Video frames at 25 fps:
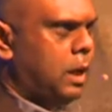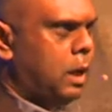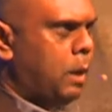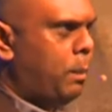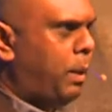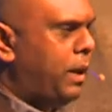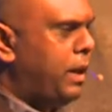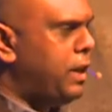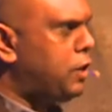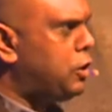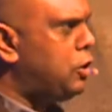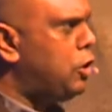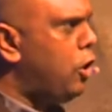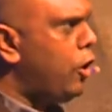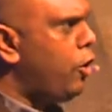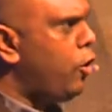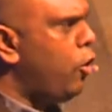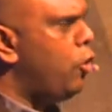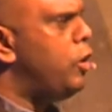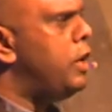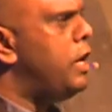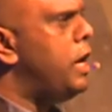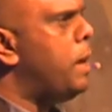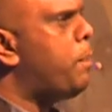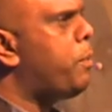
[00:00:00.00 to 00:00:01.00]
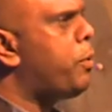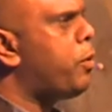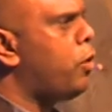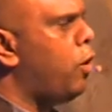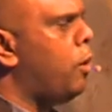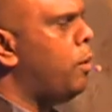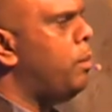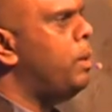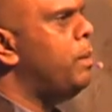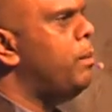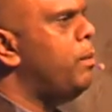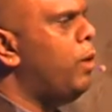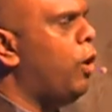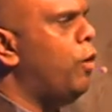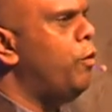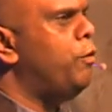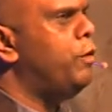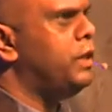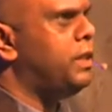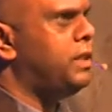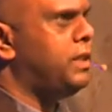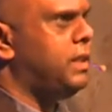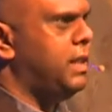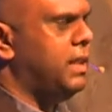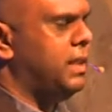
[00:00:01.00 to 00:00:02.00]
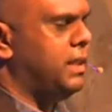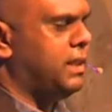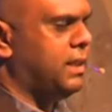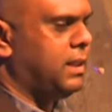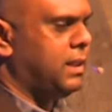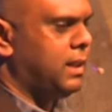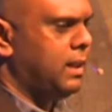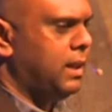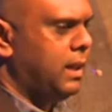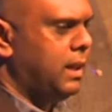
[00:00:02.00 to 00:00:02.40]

But it's not only a problem overseas.